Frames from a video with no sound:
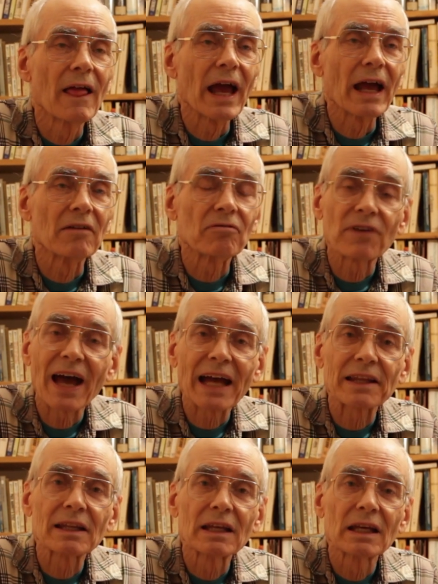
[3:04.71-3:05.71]
And in
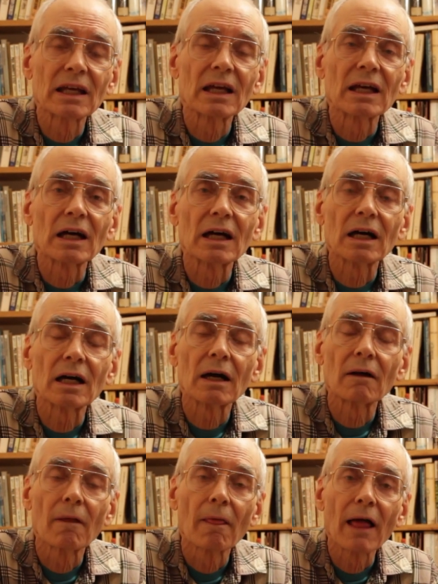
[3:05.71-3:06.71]
fact,
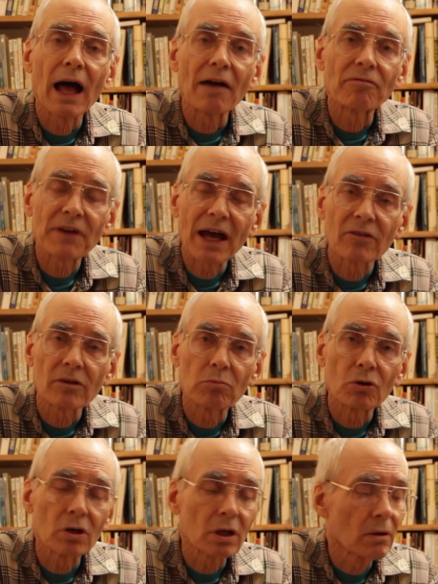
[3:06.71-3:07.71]
I found the
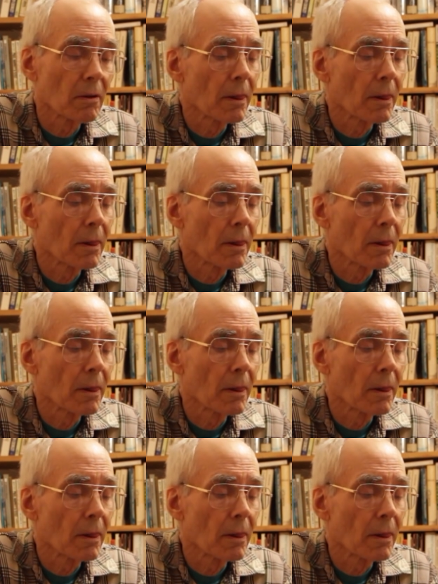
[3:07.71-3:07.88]
book.